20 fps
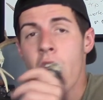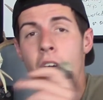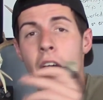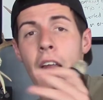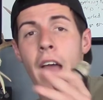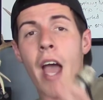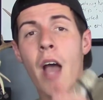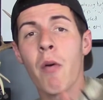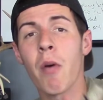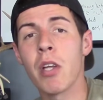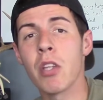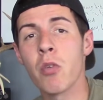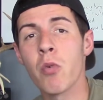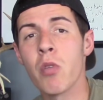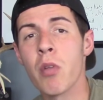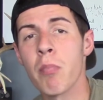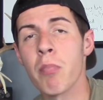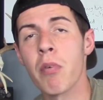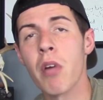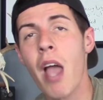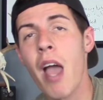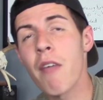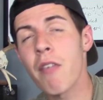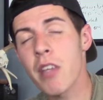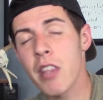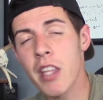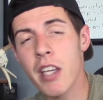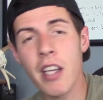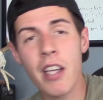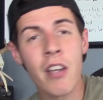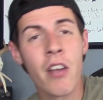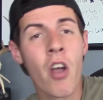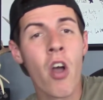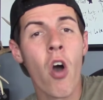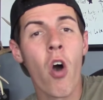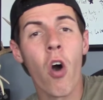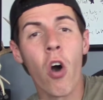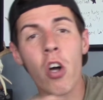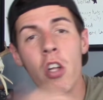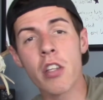And how I do everything,
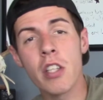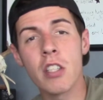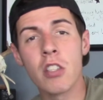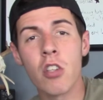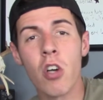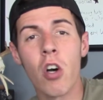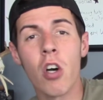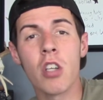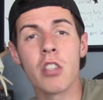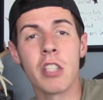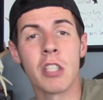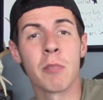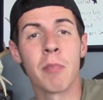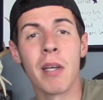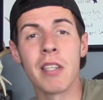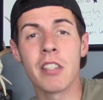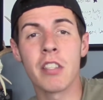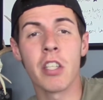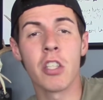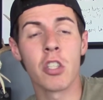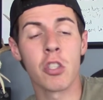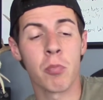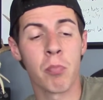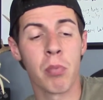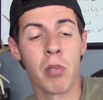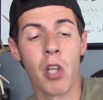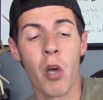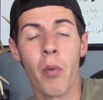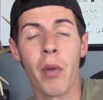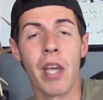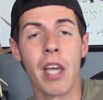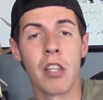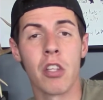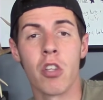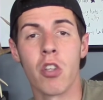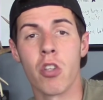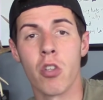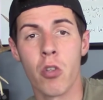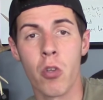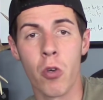all these calls, it's basically just blowing
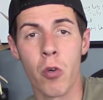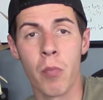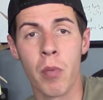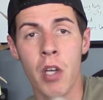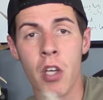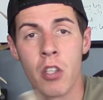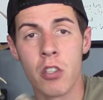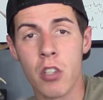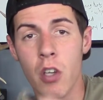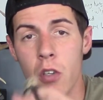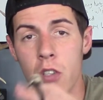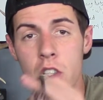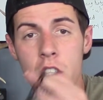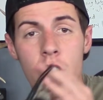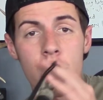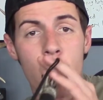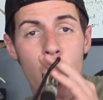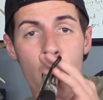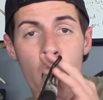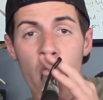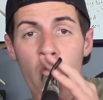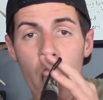into the tube. So it's just